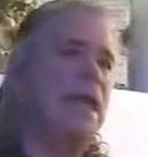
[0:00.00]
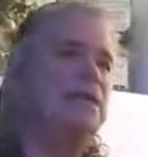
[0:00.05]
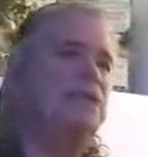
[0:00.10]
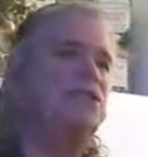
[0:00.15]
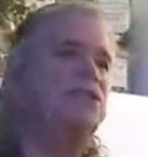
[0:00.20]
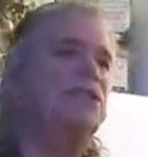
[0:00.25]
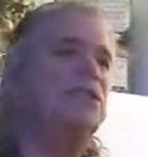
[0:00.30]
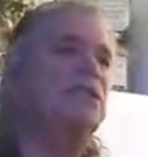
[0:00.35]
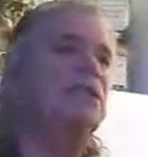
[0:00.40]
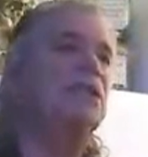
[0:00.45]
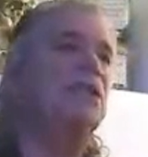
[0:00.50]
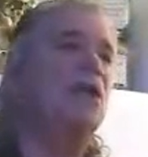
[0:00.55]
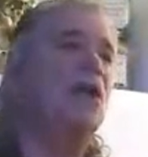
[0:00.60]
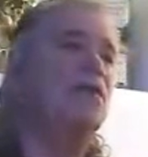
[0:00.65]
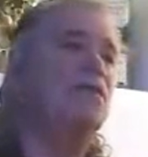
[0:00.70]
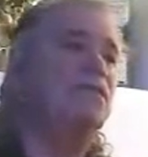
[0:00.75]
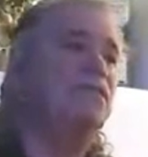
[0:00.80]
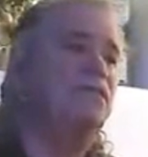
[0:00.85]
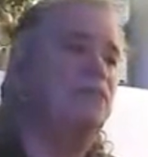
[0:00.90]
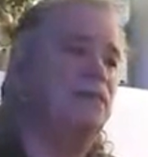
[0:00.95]
and she
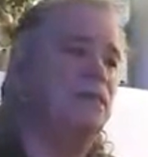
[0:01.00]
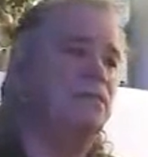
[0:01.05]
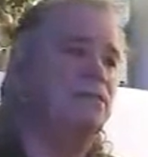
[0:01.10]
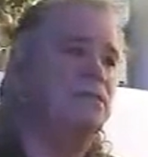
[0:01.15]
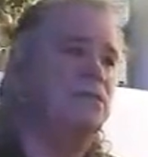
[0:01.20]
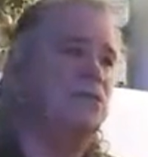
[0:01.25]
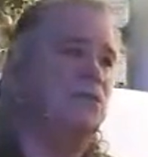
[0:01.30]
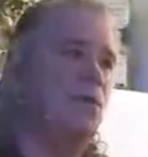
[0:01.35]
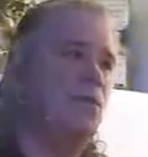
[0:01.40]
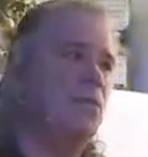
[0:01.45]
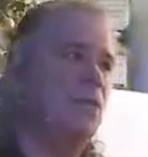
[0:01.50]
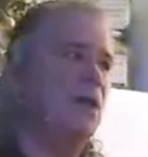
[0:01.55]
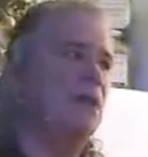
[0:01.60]
loved him so